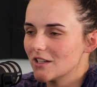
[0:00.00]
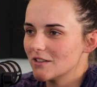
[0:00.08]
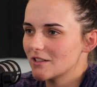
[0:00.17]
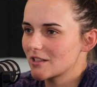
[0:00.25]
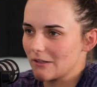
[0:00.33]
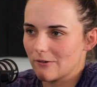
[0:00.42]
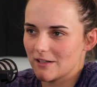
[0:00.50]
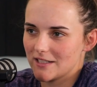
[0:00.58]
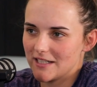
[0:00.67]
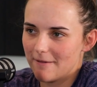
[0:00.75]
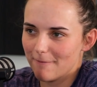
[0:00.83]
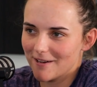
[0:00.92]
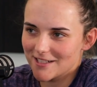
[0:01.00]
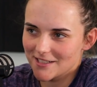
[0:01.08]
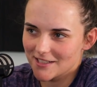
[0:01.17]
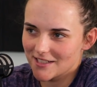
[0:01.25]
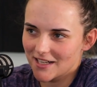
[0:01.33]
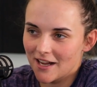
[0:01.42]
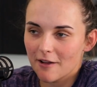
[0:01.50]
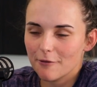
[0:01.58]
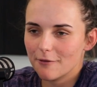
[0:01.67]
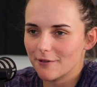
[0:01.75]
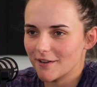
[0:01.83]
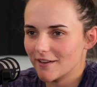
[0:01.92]
in school assemblies and
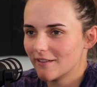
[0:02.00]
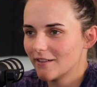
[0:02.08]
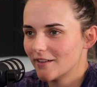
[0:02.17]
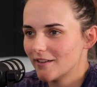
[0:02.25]
stuff and